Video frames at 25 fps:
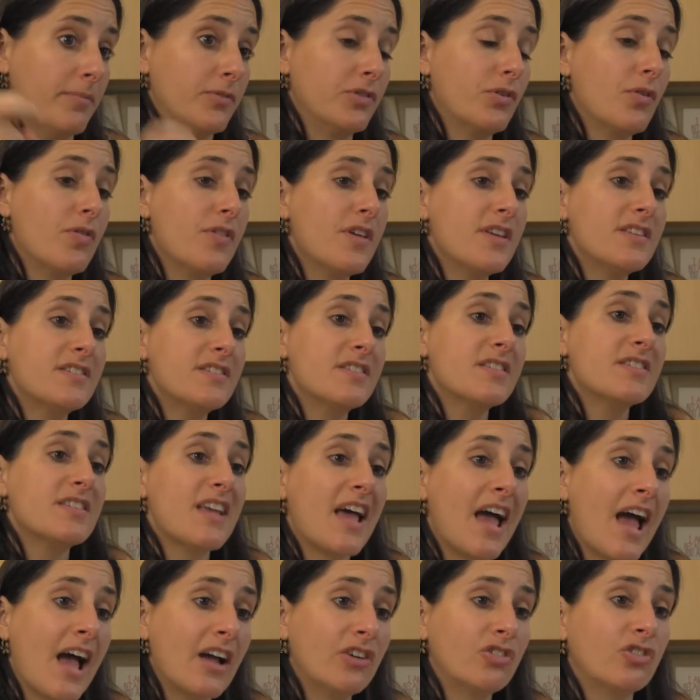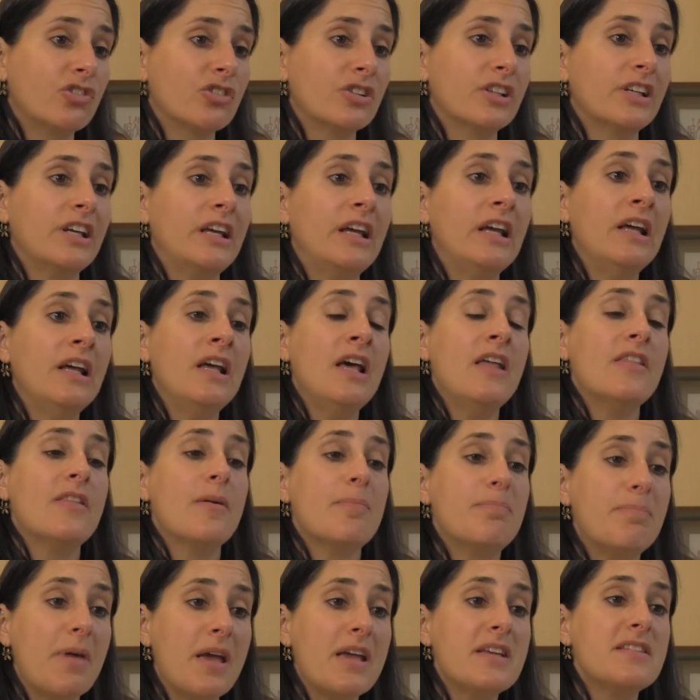So this is actually the
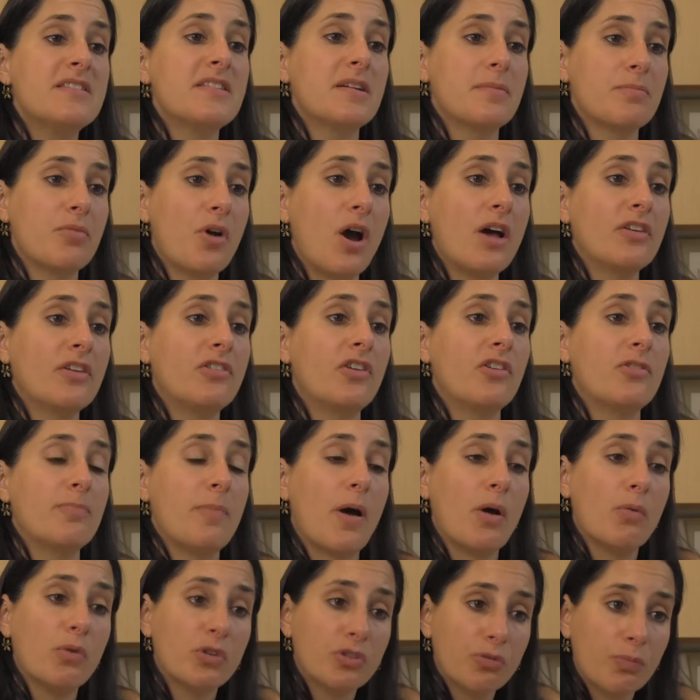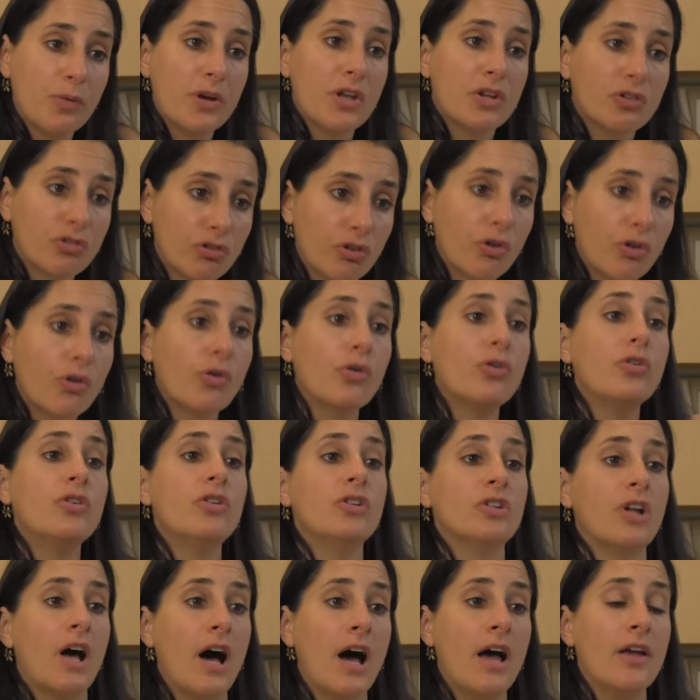basic process by which we
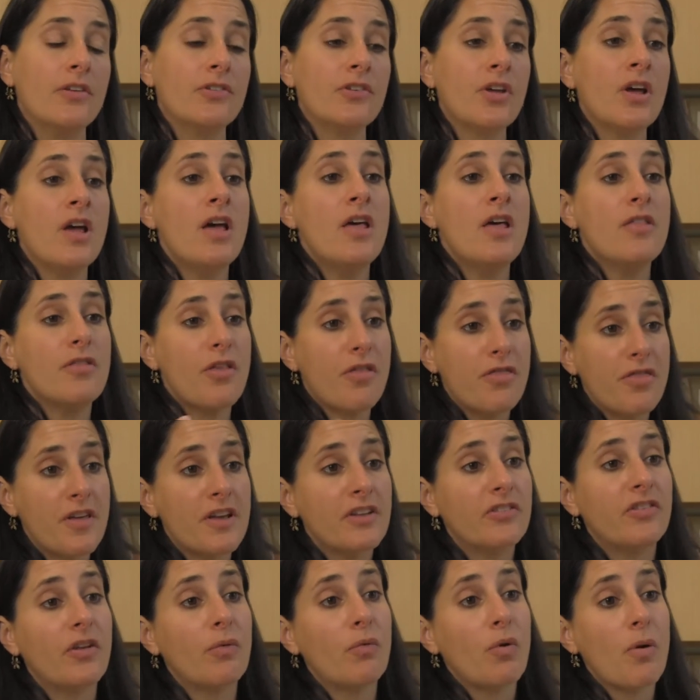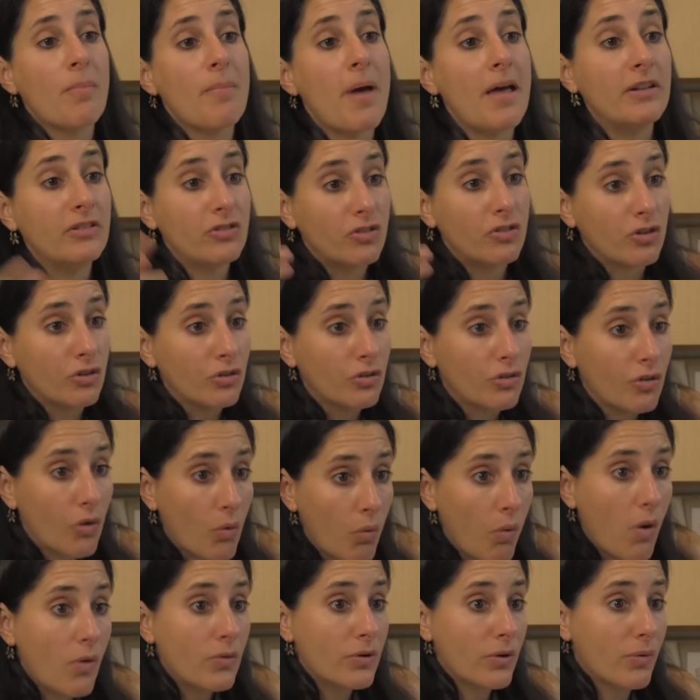internalize the things that we're meant to
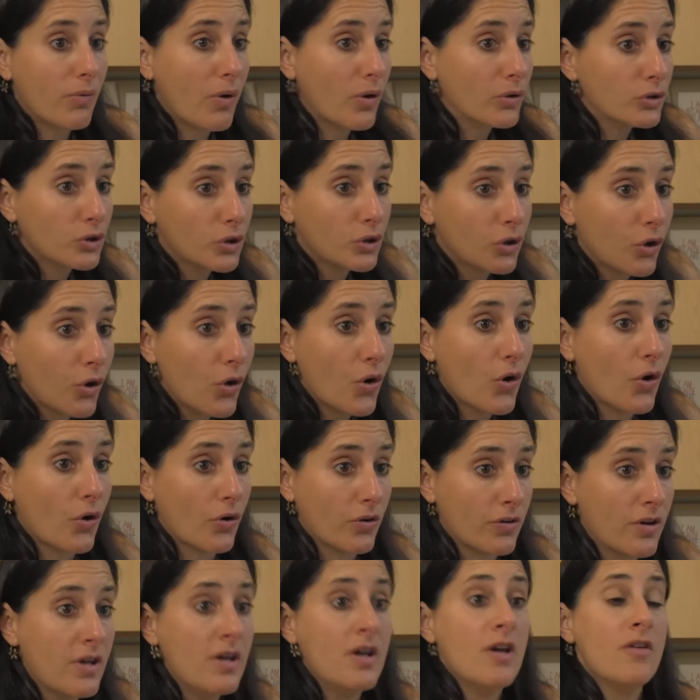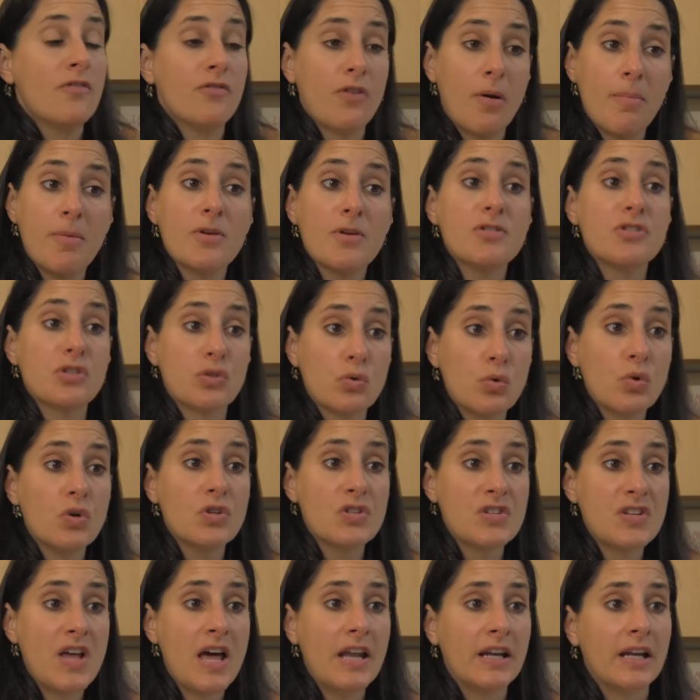quote unquote learn from a school
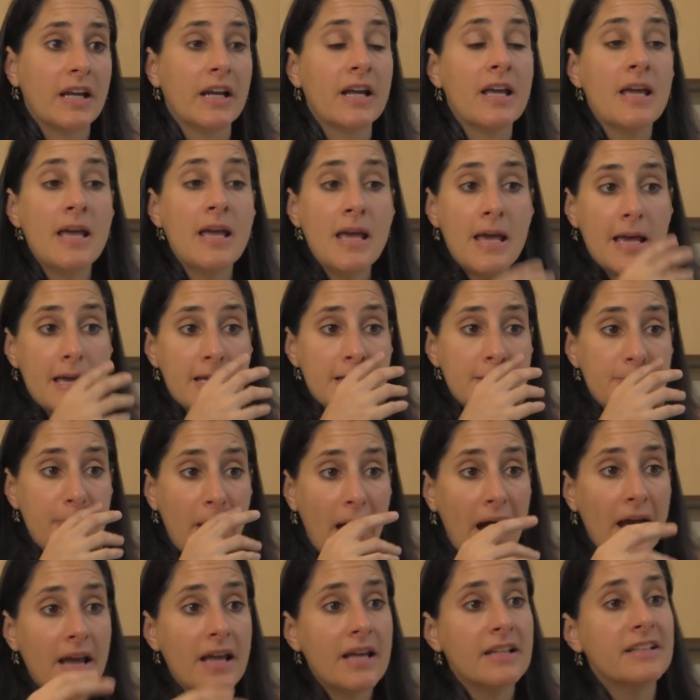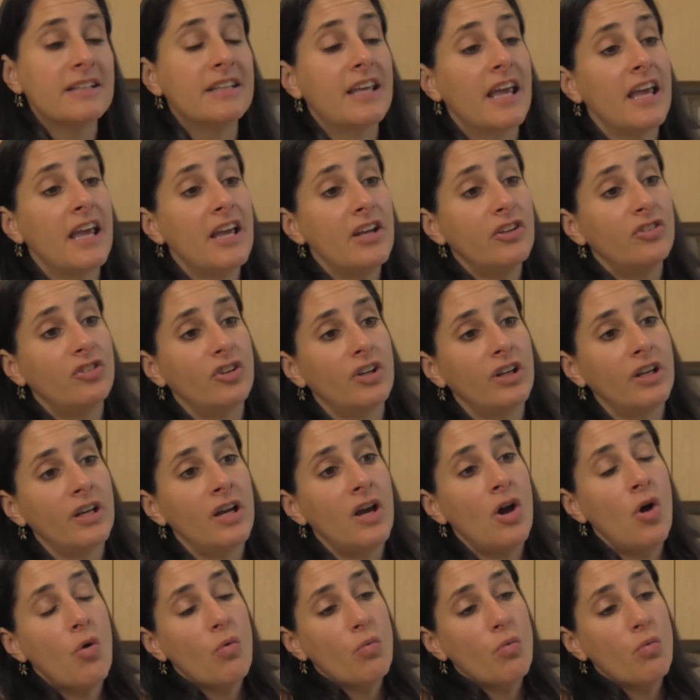setting, is by engaging